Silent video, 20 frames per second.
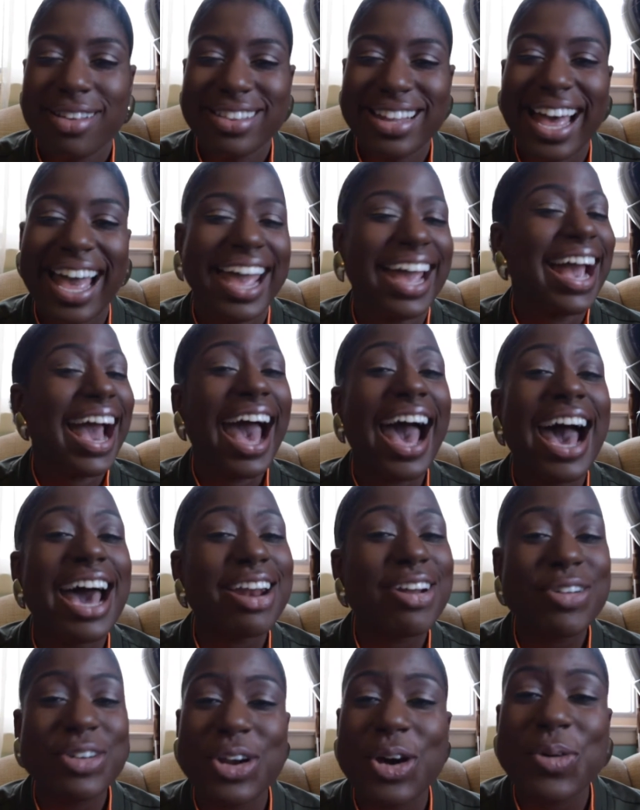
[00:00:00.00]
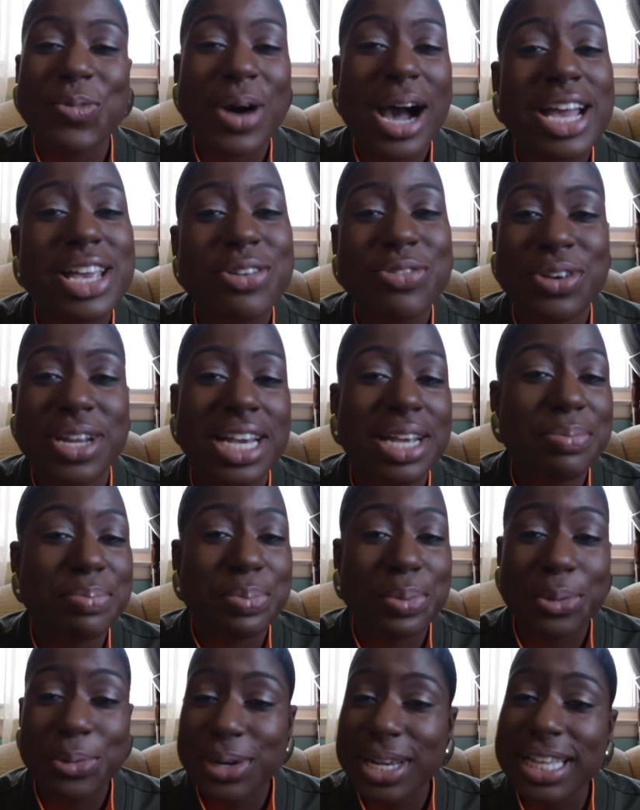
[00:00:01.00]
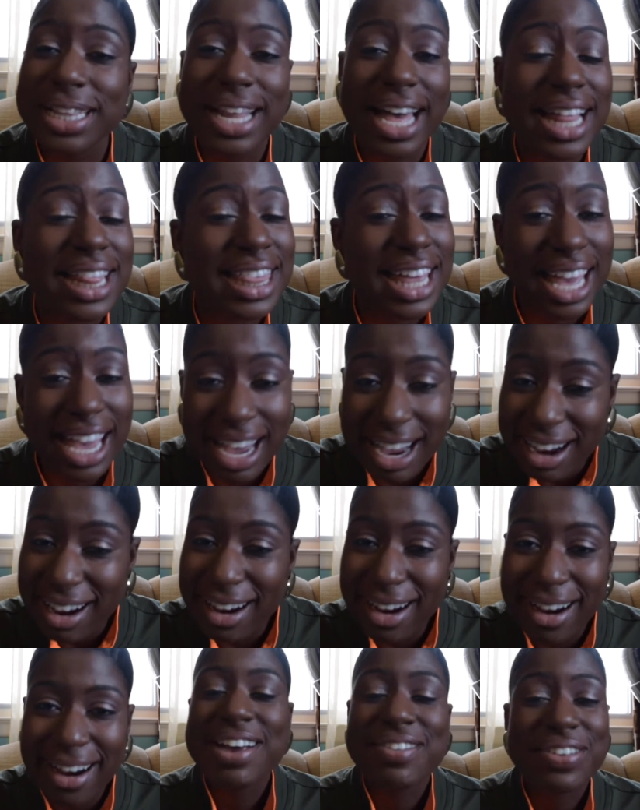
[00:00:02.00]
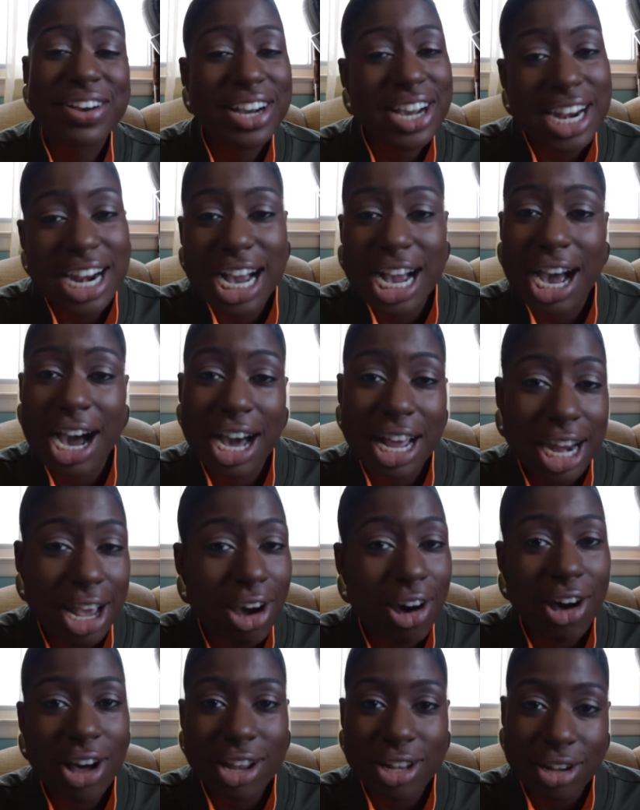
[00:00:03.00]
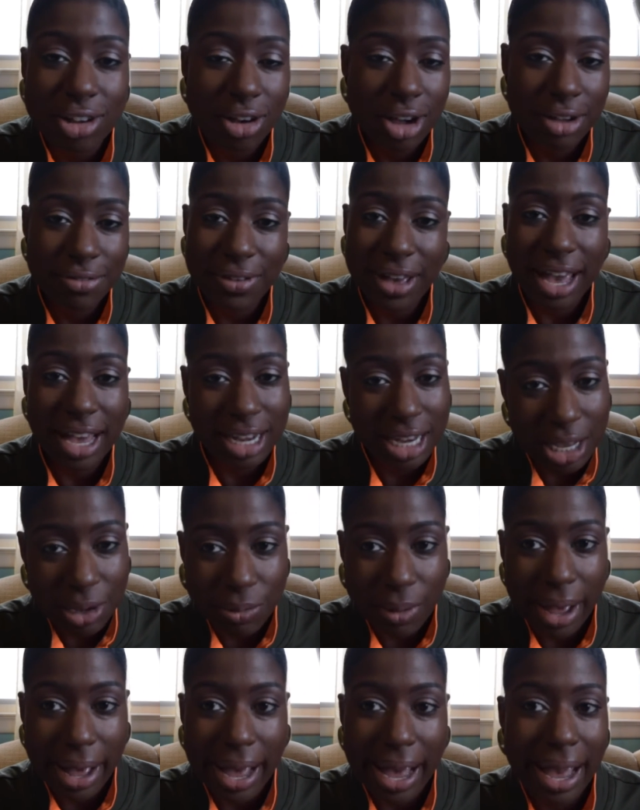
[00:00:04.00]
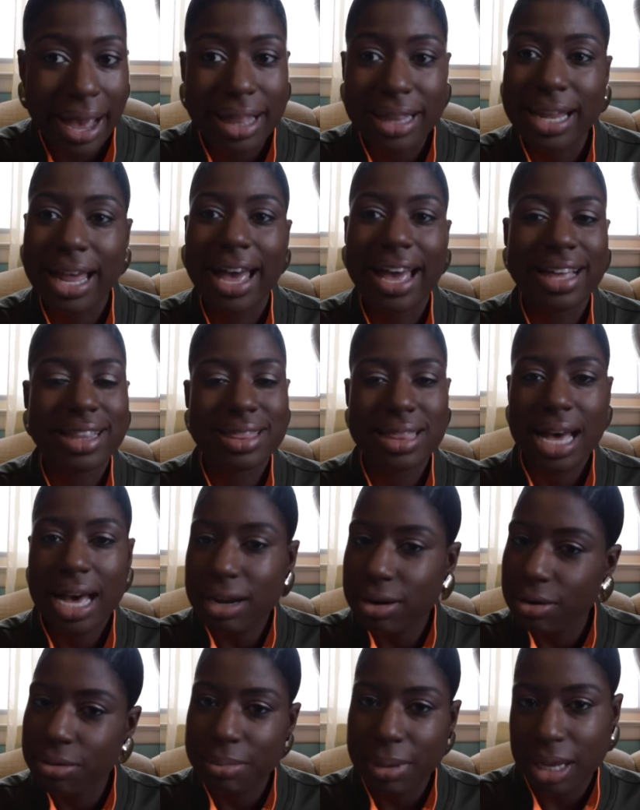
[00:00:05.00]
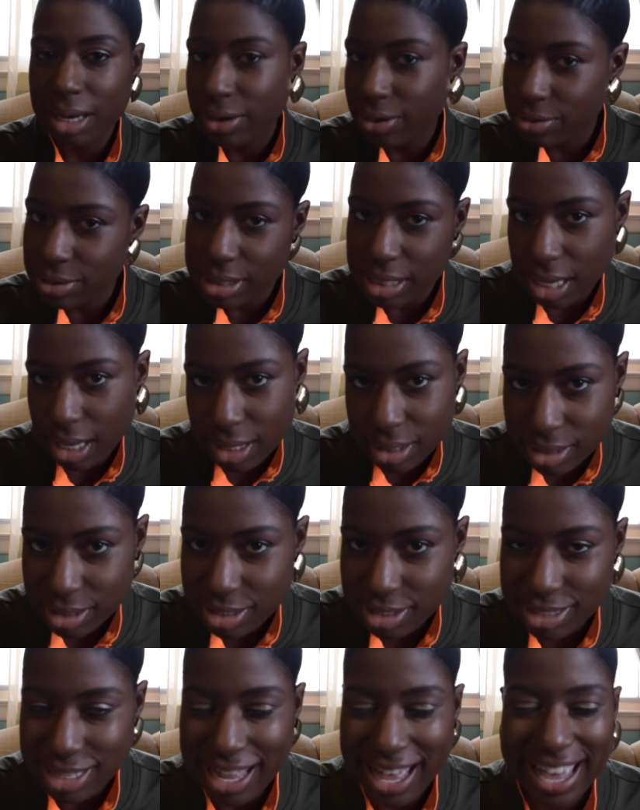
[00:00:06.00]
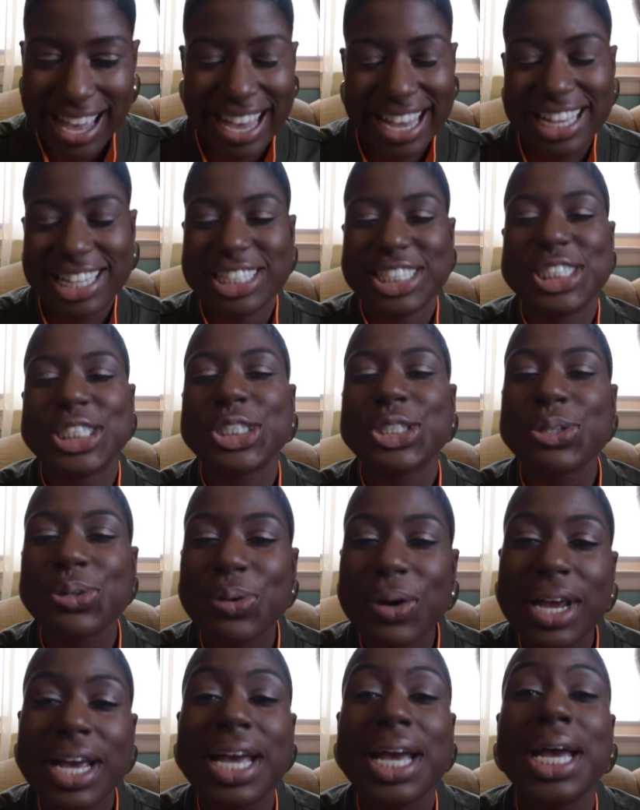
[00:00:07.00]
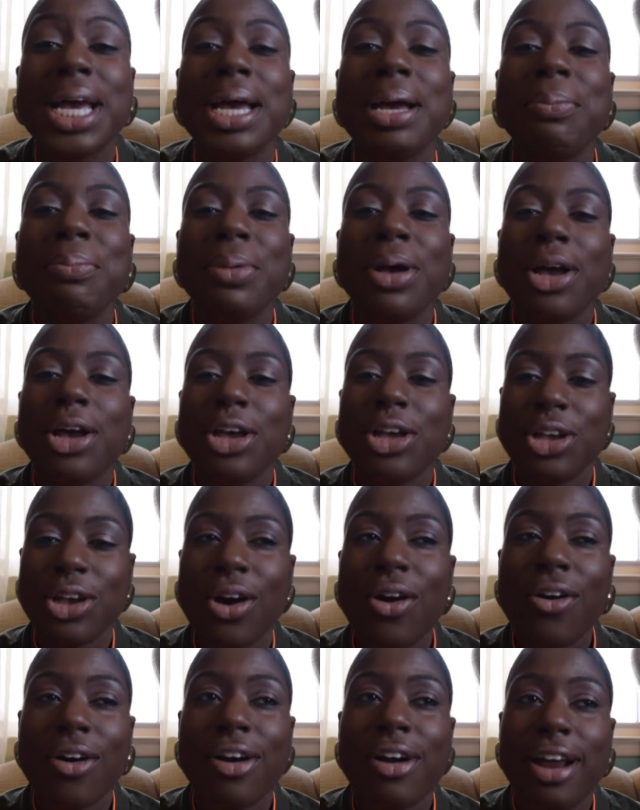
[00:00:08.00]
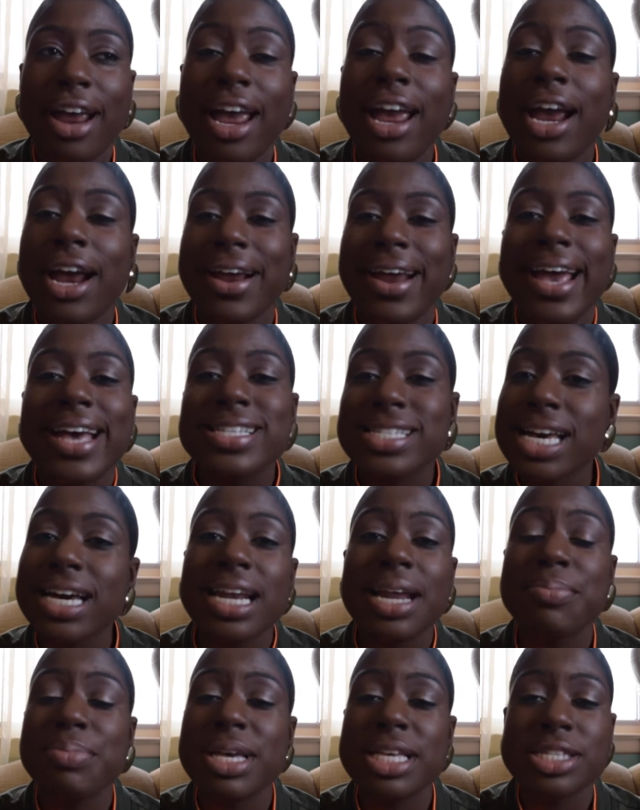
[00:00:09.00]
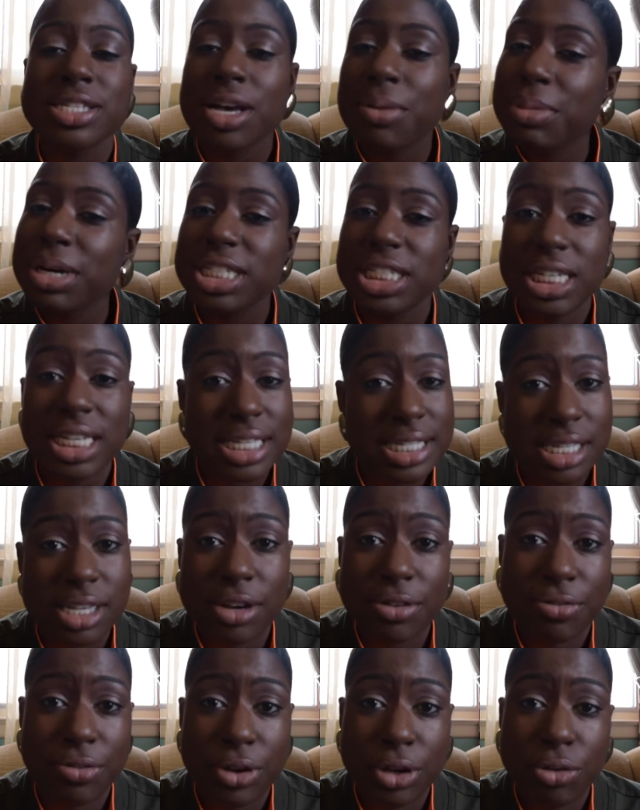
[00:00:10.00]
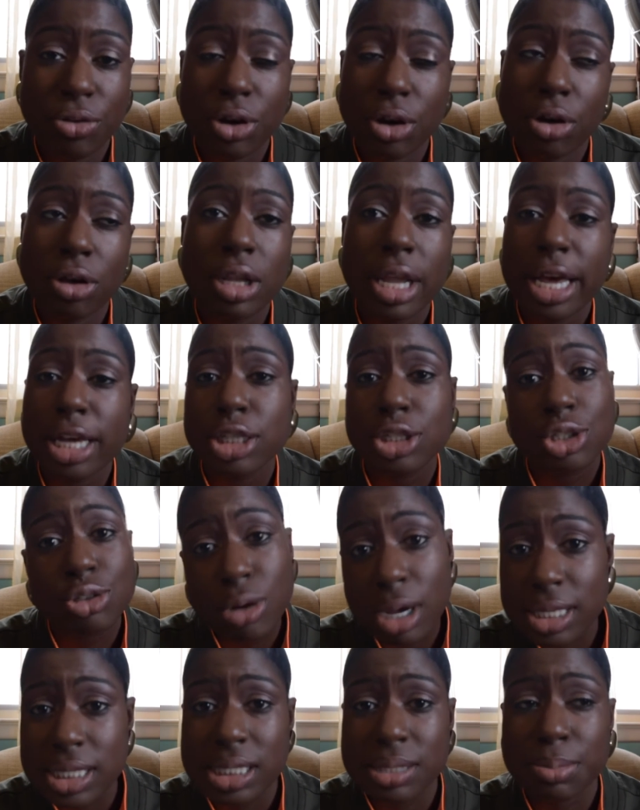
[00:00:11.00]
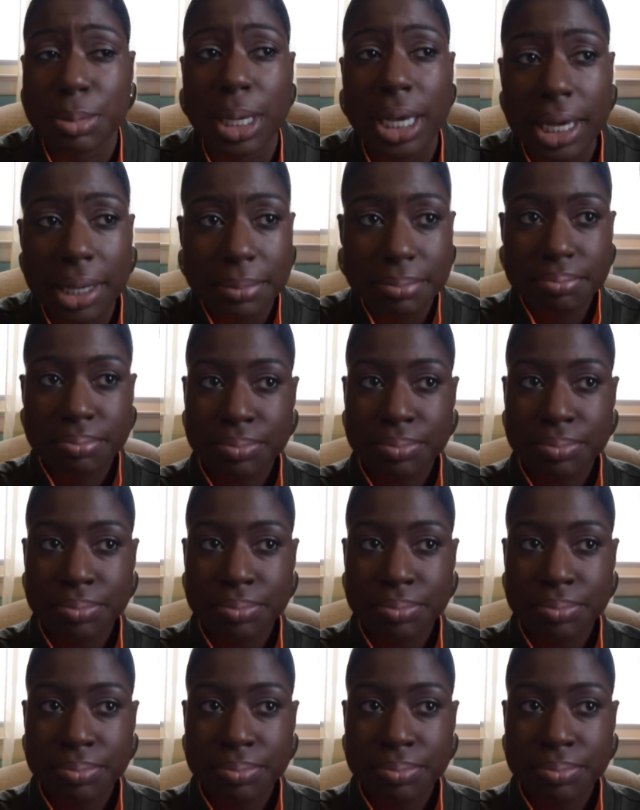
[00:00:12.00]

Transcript: Like, I don't know why you need booty length hair if you're gonna cut it all off anyway. Like, that don't make no sense. Like, trim your hair. It's gonna be so much easier for you, girl. Like, trust me.